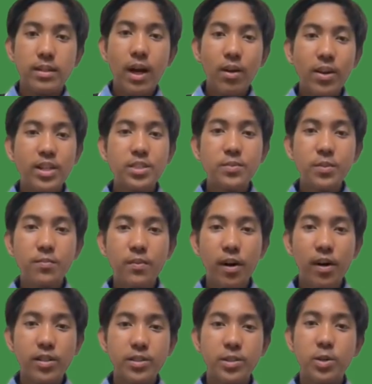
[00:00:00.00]
Now let's move
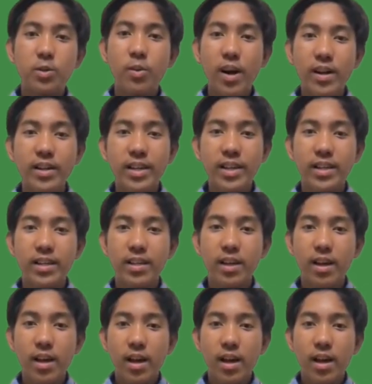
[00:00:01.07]
on to quarrying.